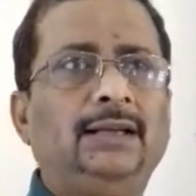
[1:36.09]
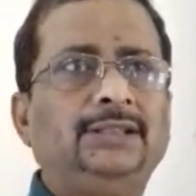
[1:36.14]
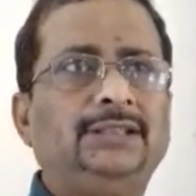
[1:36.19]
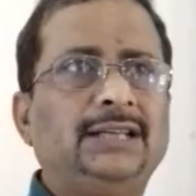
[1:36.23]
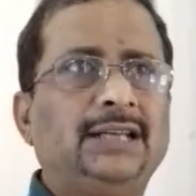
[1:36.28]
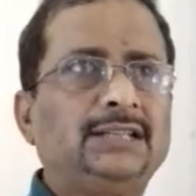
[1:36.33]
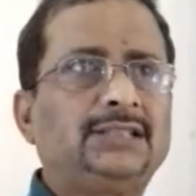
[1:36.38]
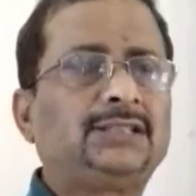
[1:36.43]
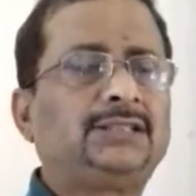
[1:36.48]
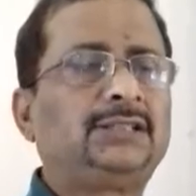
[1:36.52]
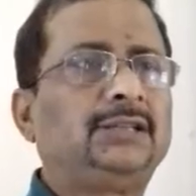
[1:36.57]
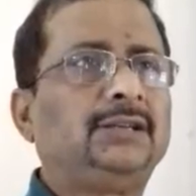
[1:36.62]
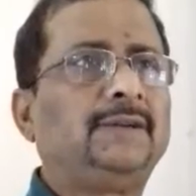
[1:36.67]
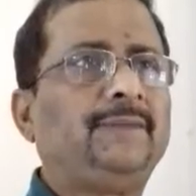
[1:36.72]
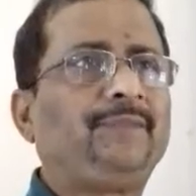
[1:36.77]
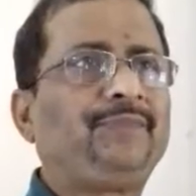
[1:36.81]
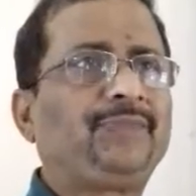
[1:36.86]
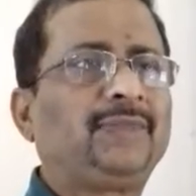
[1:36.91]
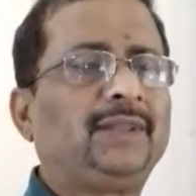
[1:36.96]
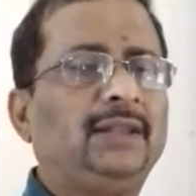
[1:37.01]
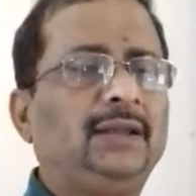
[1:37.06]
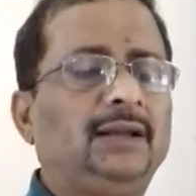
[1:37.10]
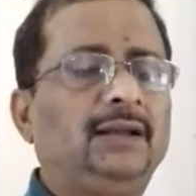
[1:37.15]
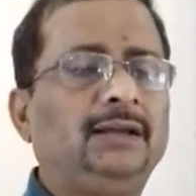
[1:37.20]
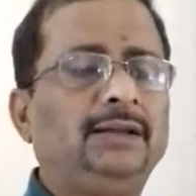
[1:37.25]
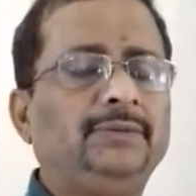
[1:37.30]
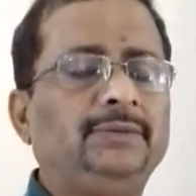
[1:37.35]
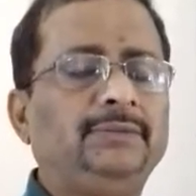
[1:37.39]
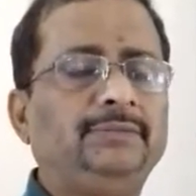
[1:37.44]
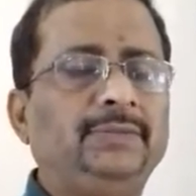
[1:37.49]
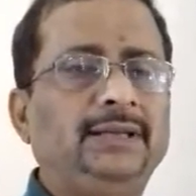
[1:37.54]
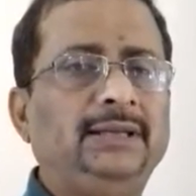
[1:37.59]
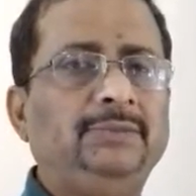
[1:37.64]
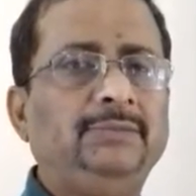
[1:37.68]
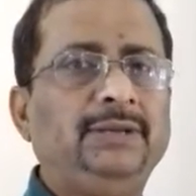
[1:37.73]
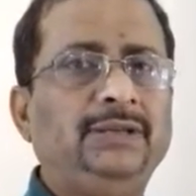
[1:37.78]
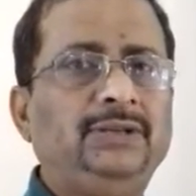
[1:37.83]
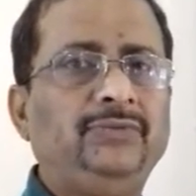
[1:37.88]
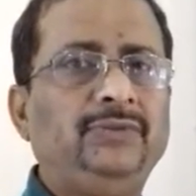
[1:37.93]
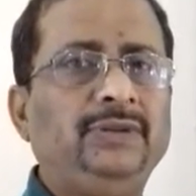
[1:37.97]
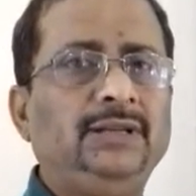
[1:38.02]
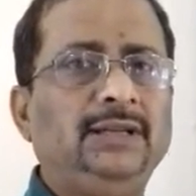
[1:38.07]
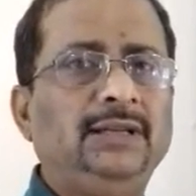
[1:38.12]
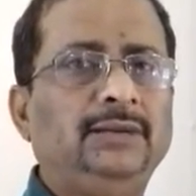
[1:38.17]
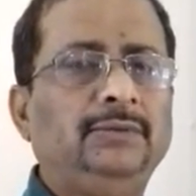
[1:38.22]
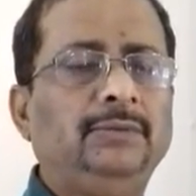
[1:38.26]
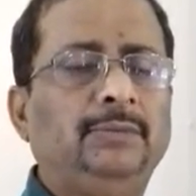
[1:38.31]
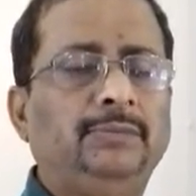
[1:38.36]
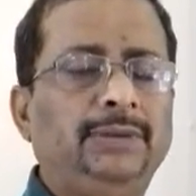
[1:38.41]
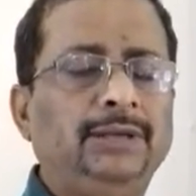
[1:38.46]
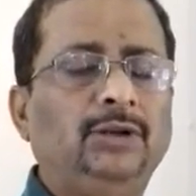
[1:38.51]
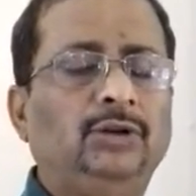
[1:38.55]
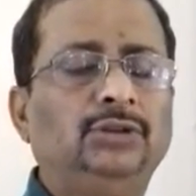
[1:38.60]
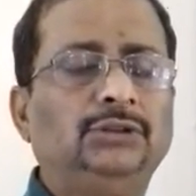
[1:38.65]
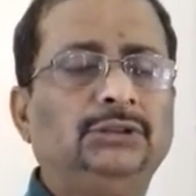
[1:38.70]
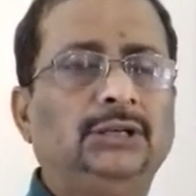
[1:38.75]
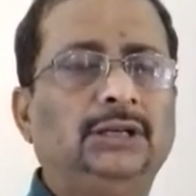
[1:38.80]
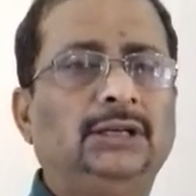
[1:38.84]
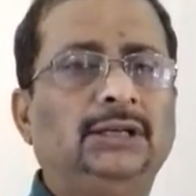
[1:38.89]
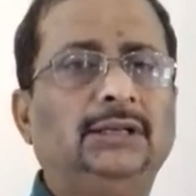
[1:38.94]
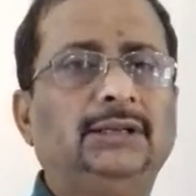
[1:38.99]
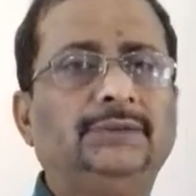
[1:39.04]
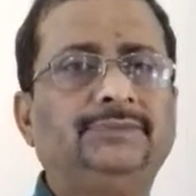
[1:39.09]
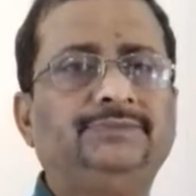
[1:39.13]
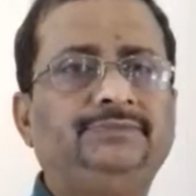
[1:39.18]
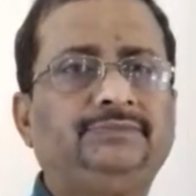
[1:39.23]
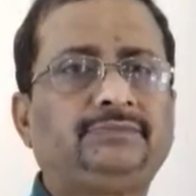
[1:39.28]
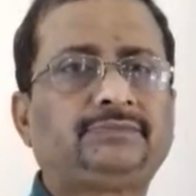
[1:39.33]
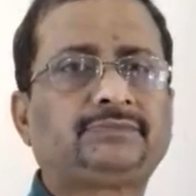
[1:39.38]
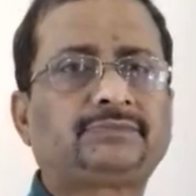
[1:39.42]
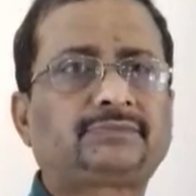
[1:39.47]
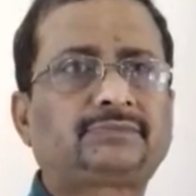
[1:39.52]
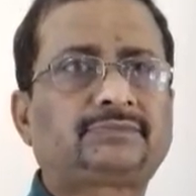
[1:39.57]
just in between, below the